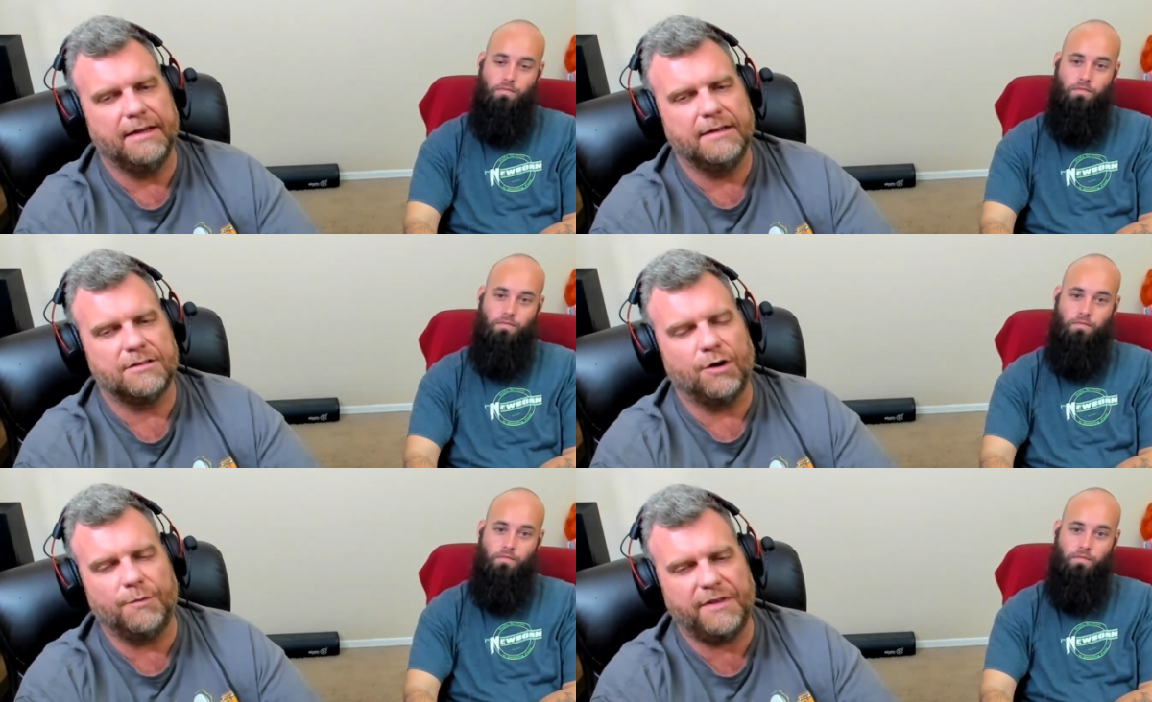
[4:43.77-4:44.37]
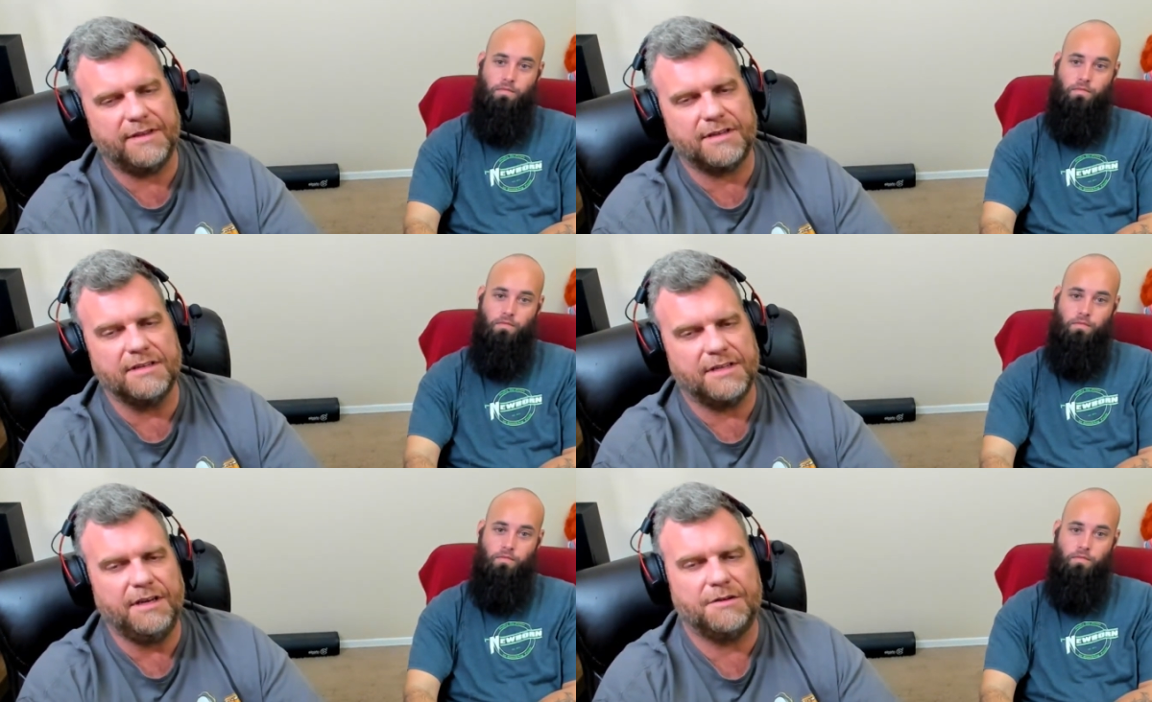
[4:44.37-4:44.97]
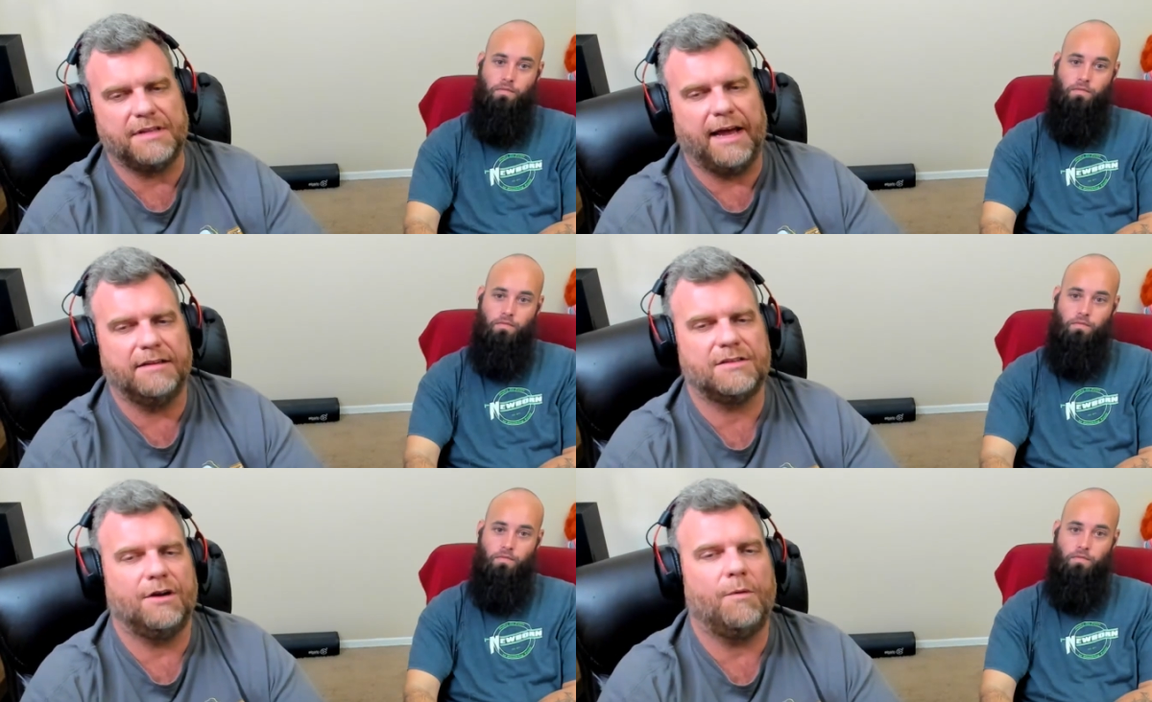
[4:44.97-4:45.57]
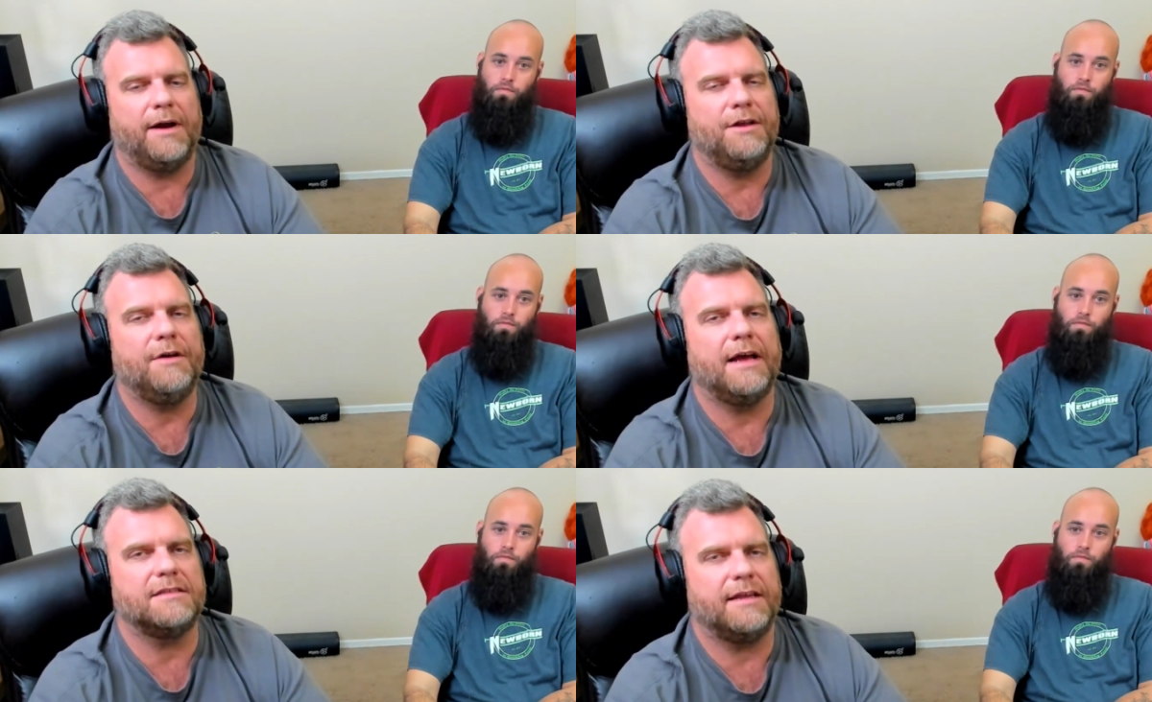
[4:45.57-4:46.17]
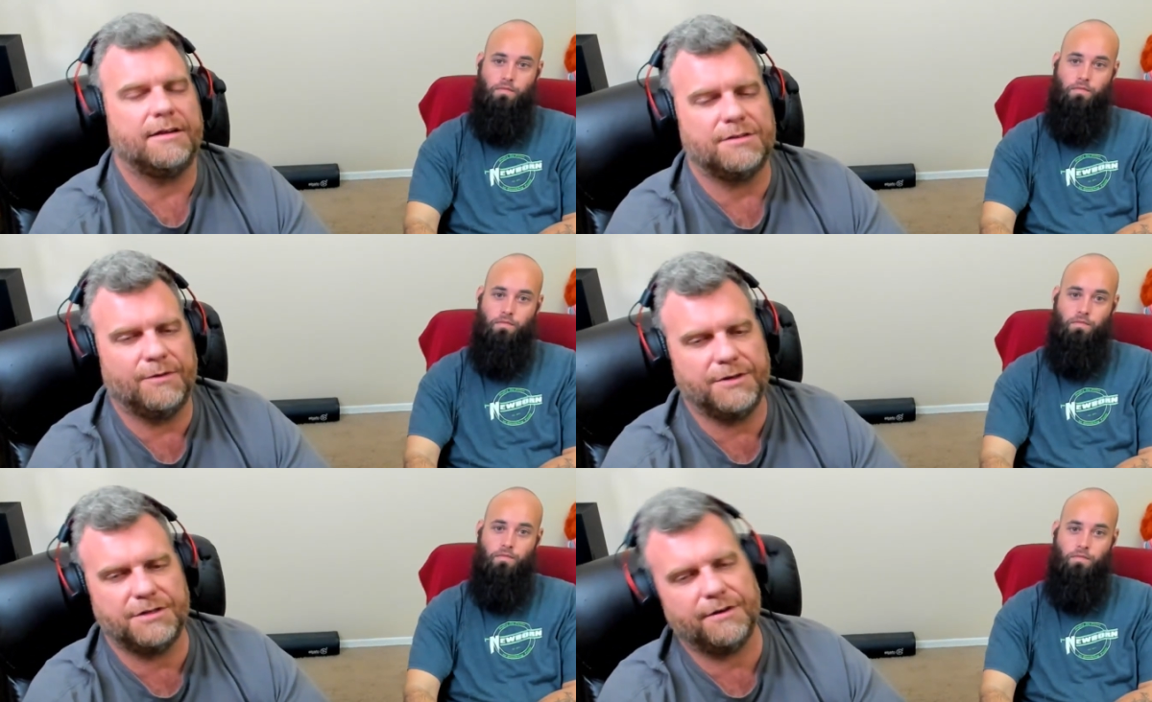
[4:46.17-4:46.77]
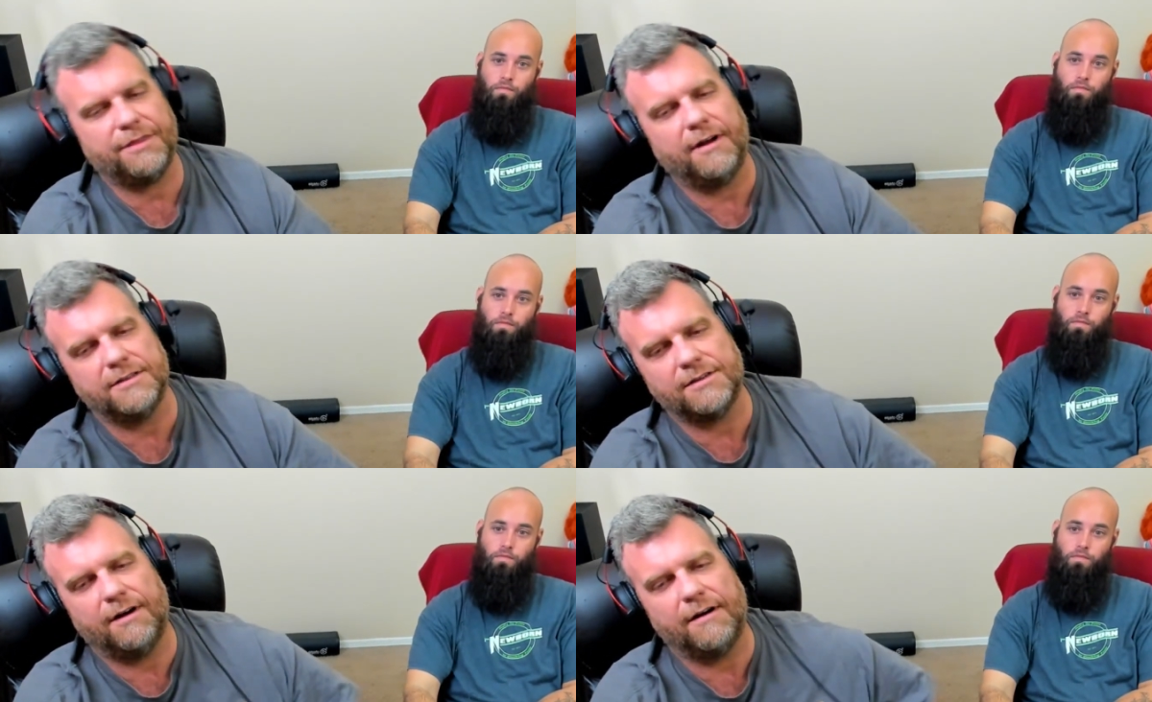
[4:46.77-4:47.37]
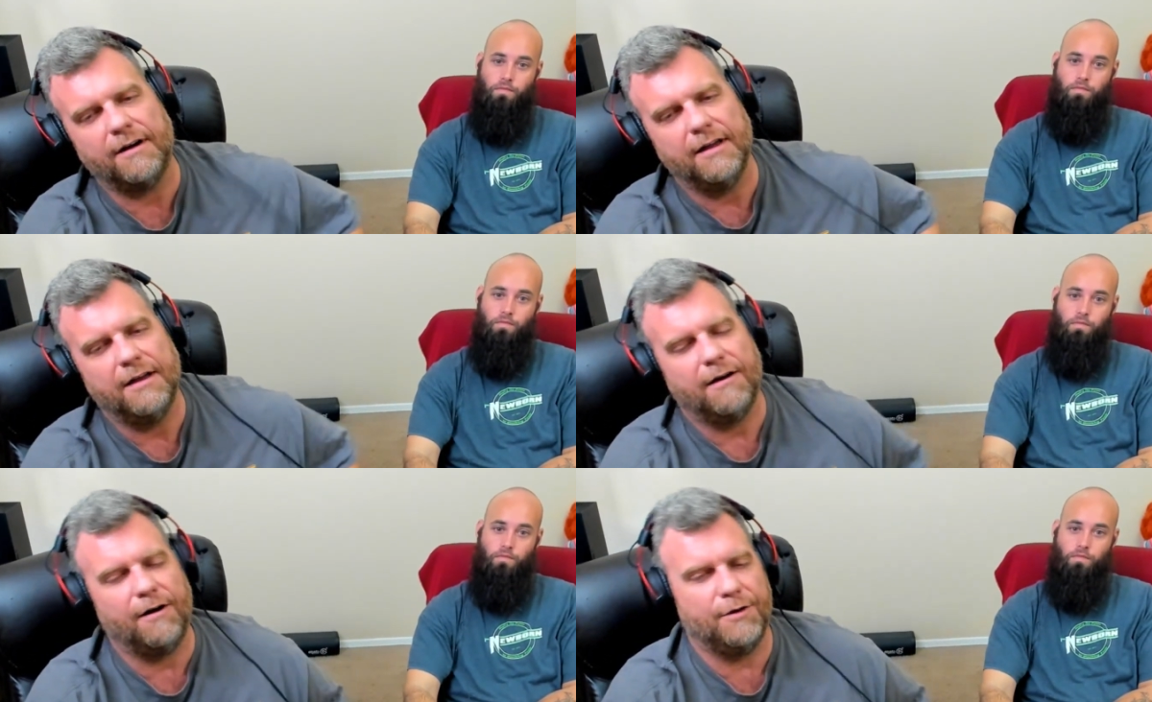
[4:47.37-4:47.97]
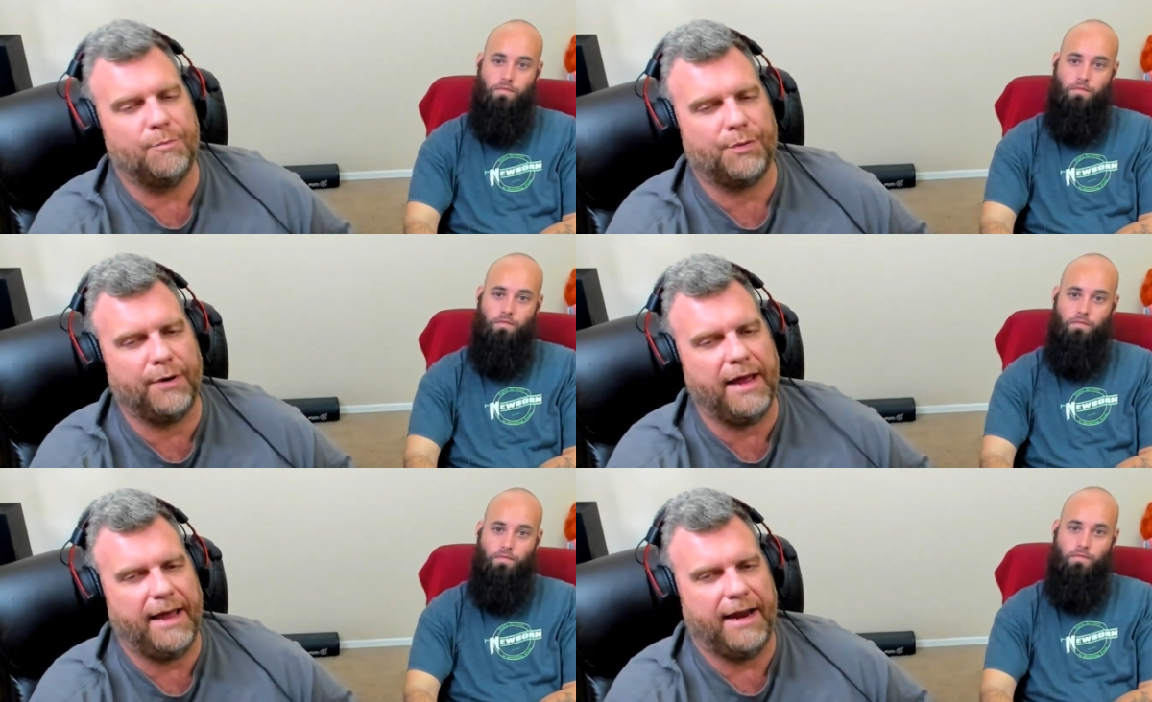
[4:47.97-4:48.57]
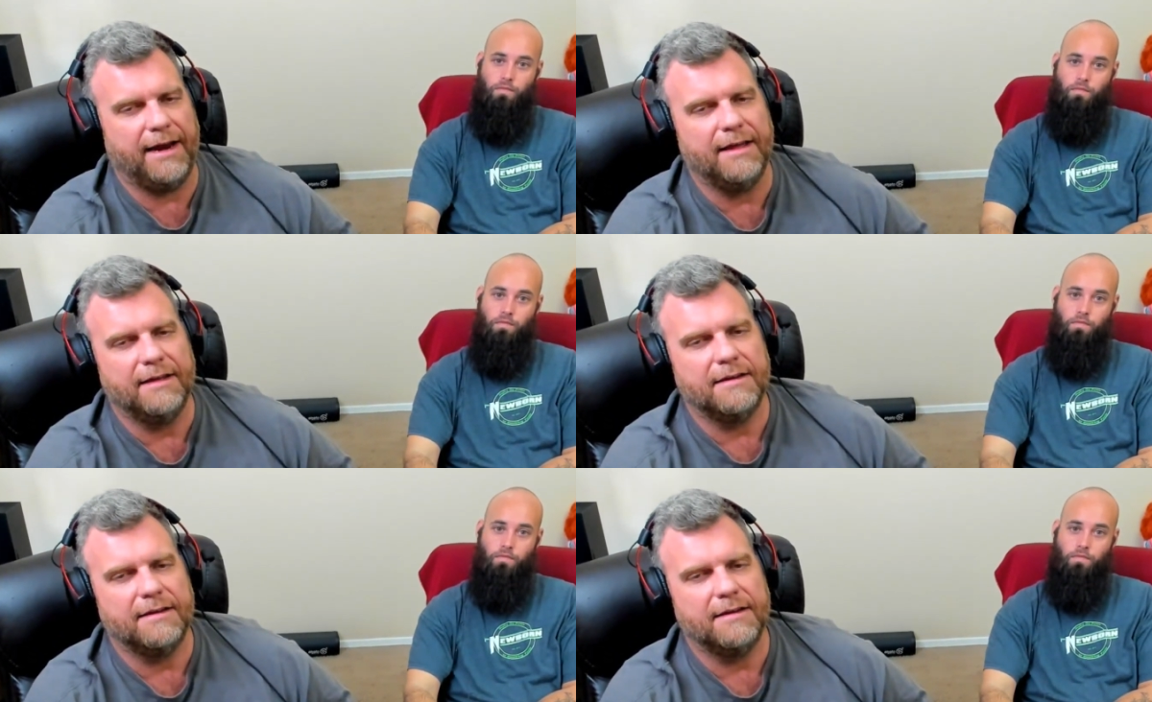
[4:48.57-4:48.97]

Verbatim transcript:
Speaker 1: So hopefully this continues that. So why don't you guys let us know what your thoughts are on Prey?